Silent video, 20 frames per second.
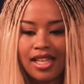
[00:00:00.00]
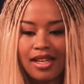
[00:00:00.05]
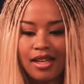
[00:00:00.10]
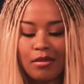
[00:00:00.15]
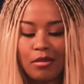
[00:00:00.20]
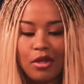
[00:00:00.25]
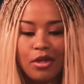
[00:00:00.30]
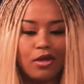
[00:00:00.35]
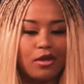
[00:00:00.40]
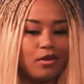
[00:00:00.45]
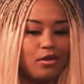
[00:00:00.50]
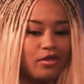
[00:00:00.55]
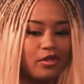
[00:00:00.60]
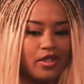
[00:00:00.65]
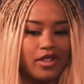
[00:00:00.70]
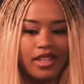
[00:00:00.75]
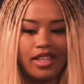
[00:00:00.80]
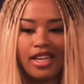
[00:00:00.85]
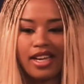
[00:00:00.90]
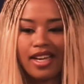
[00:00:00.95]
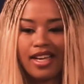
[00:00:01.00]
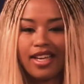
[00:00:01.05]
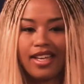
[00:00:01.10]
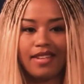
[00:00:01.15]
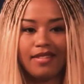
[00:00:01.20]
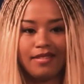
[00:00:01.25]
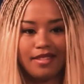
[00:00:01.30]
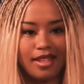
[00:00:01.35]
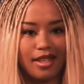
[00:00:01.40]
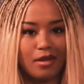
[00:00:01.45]
I'm gonna go for the
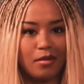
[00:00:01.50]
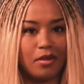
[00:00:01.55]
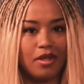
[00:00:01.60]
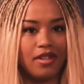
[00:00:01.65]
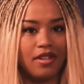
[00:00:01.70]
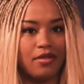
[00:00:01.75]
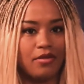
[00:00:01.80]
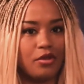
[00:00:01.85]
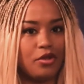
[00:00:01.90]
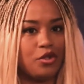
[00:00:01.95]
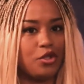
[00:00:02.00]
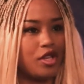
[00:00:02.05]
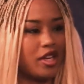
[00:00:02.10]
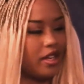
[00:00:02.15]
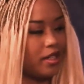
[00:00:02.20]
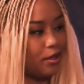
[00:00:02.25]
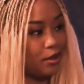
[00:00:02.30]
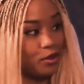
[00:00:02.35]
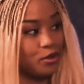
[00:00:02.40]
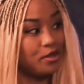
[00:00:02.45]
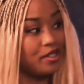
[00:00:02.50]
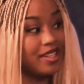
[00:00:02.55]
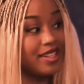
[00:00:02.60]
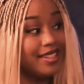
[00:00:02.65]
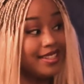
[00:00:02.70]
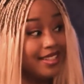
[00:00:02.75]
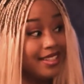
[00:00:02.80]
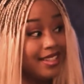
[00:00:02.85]
guy that I'm in love with, Jack Nicholson.